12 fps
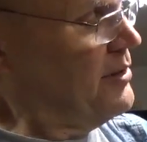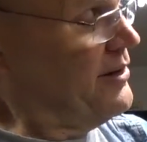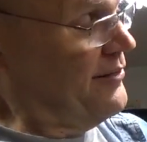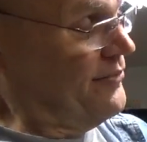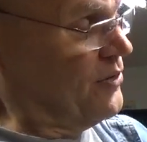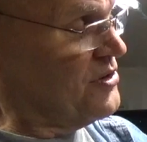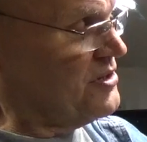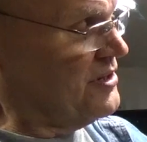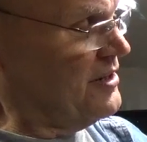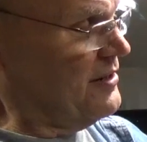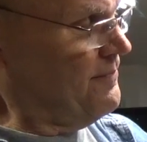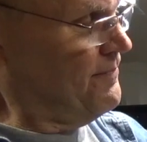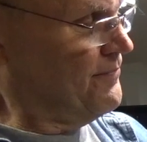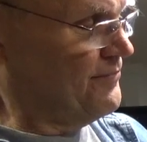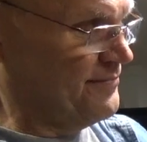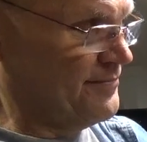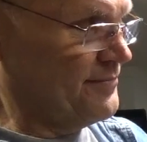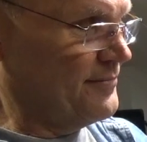unfortunately,
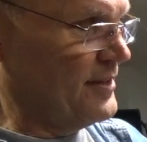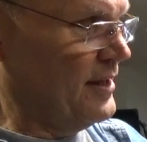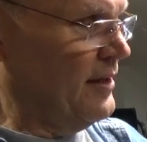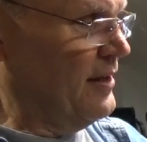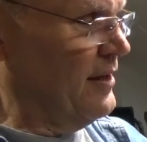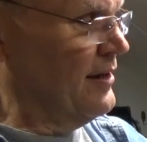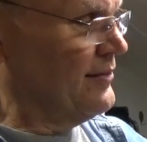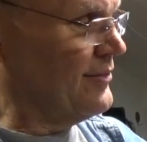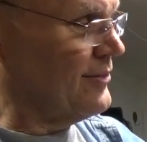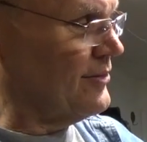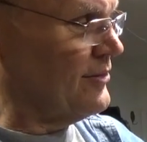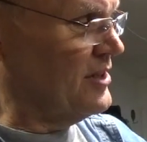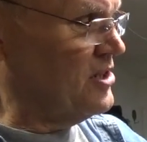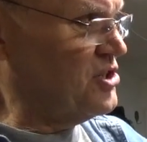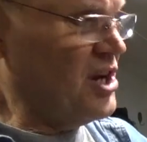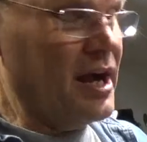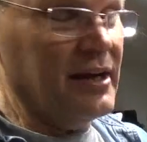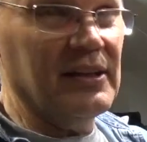for these
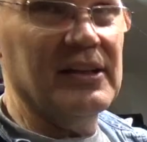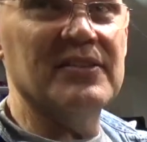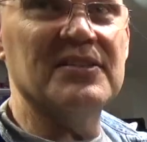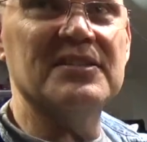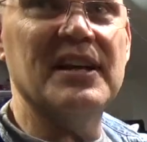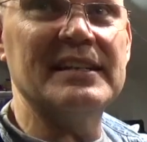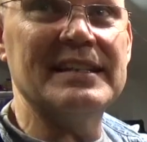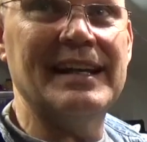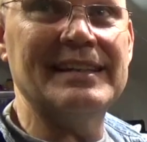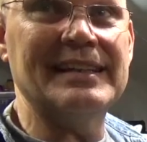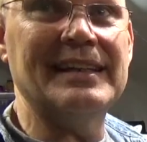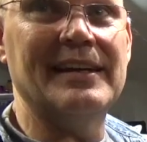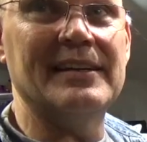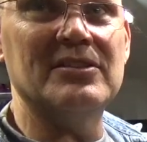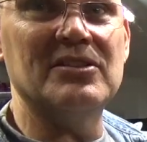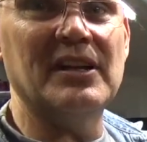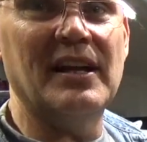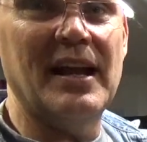shock levers, that's not the
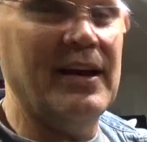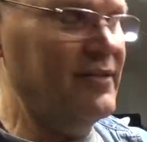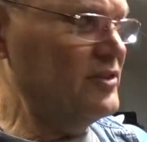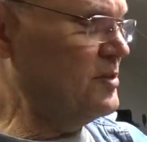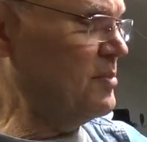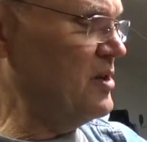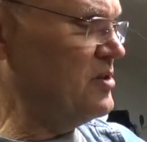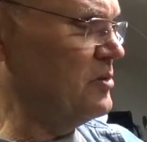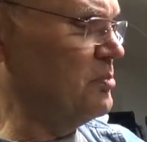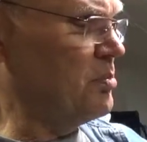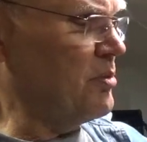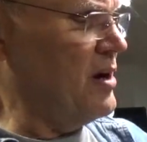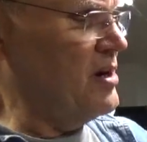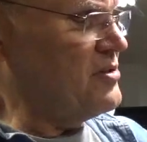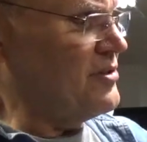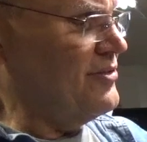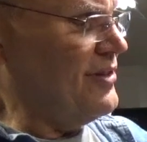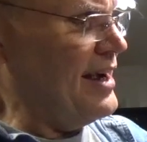case. You got to have a special press
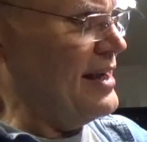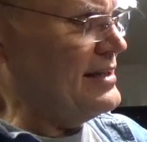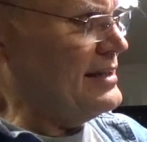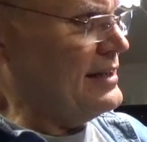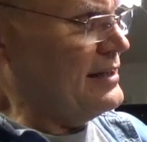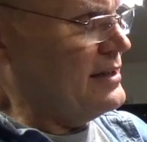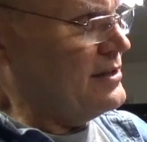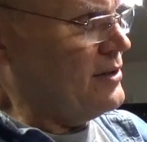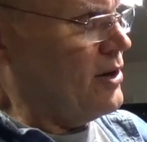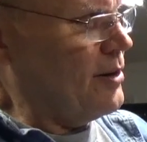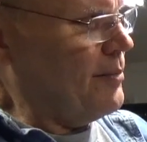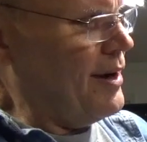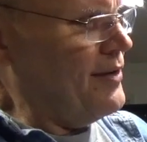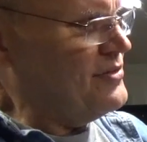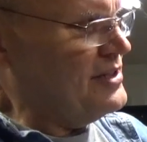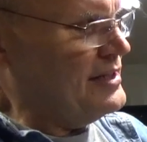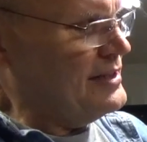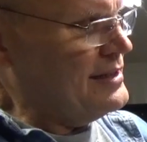or vise to get this arm off
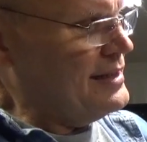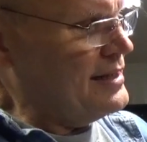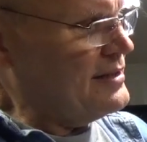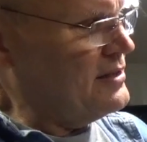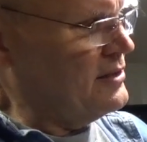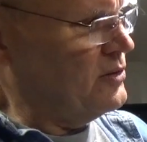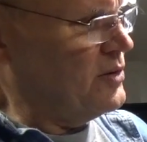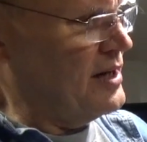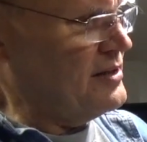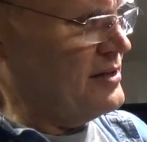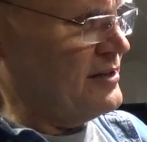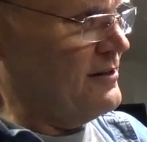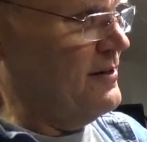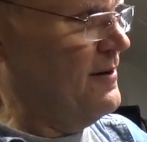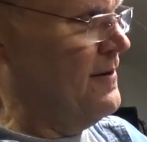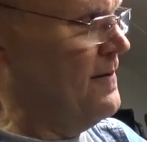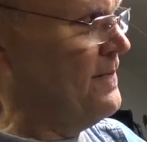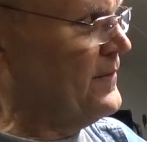to get to that seal right there,
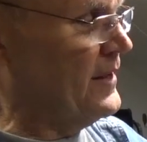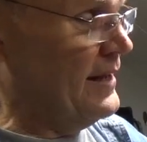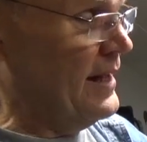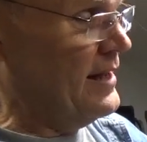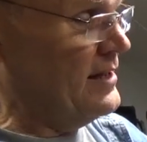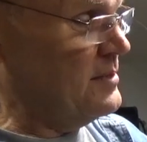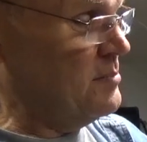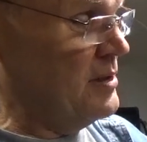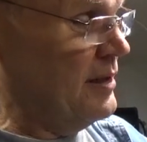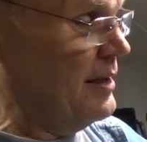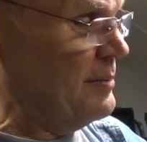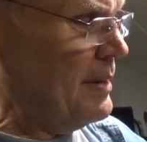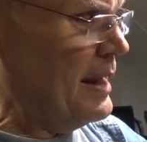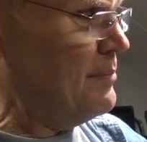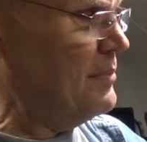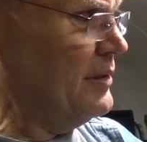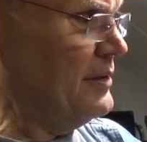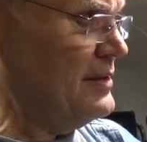and that is beyond my
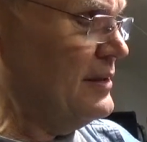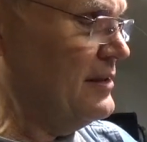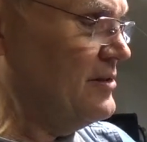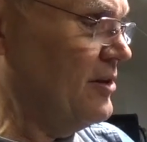ability. So